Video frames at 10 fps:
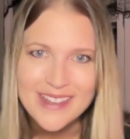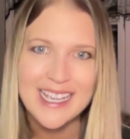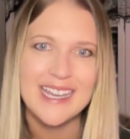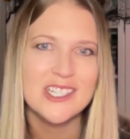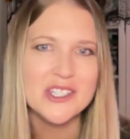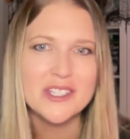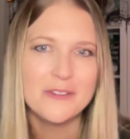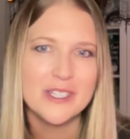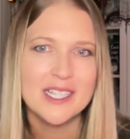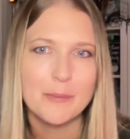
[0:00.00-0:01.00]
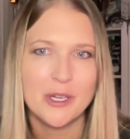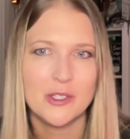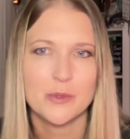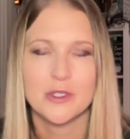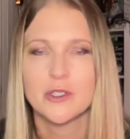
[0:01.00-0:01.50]
Again, it feels like
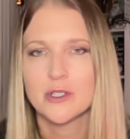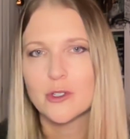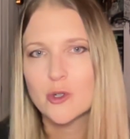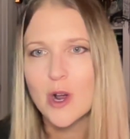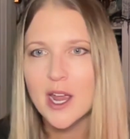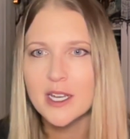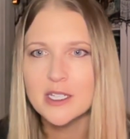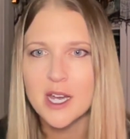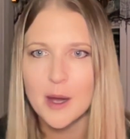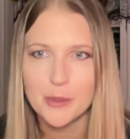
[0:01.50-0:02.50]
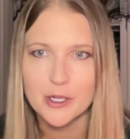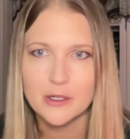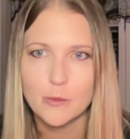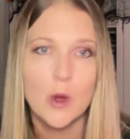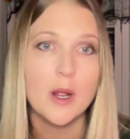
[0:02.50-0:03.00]
Pierce was trying to
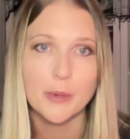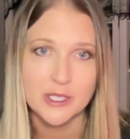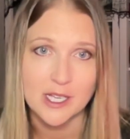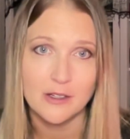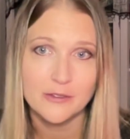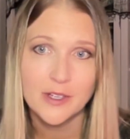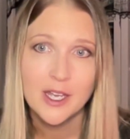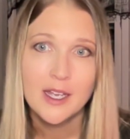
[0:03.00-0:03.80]
one-up herself